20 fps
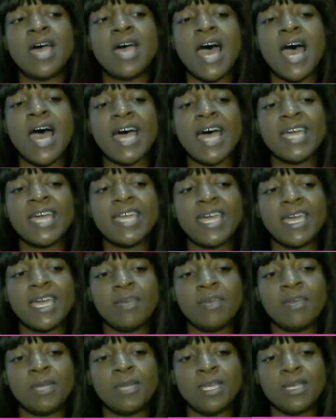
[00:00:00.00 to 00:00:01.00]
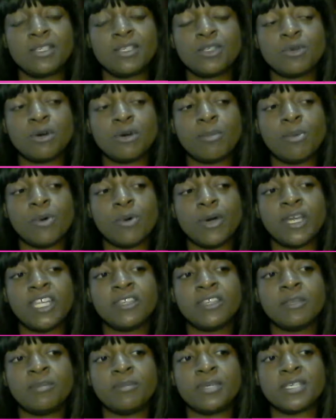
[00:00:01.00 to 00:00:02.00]
I came to a point
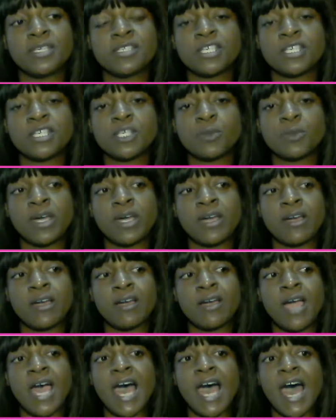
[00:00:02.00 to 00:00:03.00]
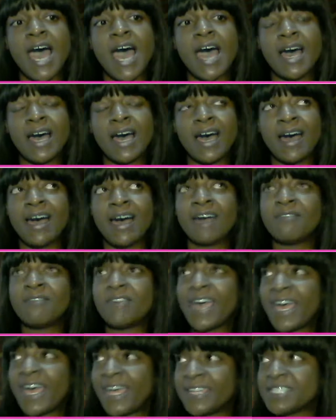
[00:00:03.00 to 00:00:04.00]
in the business where I've
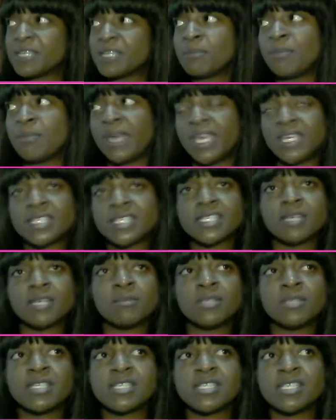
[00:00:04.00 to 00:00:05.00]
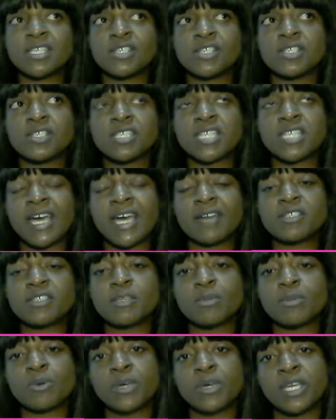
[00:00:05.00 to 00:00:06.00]
had to make some decisions now to
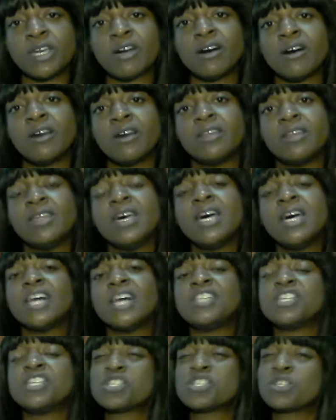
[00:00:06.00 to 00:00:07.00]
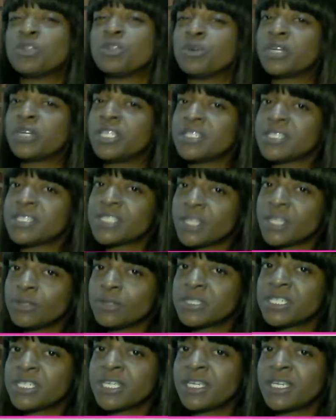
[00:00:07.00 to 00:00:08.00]
bring on additional
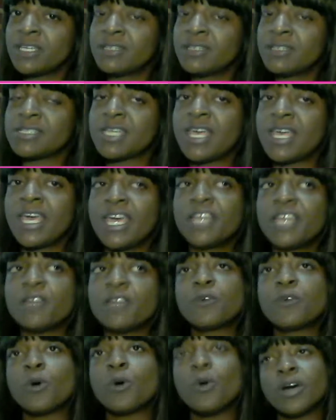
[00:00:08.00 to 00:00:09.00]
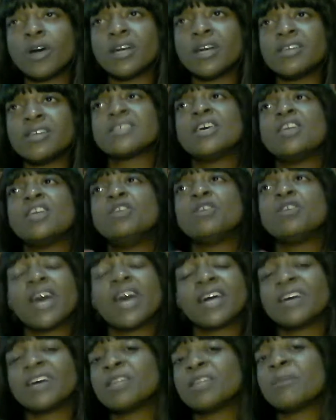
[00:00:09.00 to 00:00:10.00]
consultants. And of course, you're
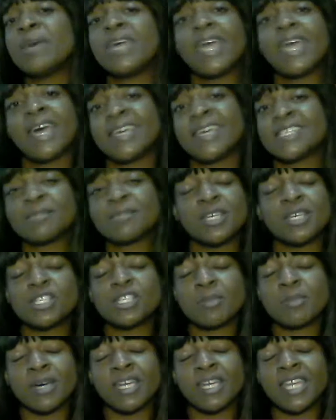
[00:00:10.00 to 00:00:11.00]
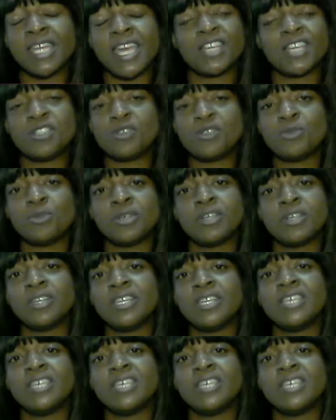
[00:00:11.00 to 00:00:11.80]
not going to make as much money as you would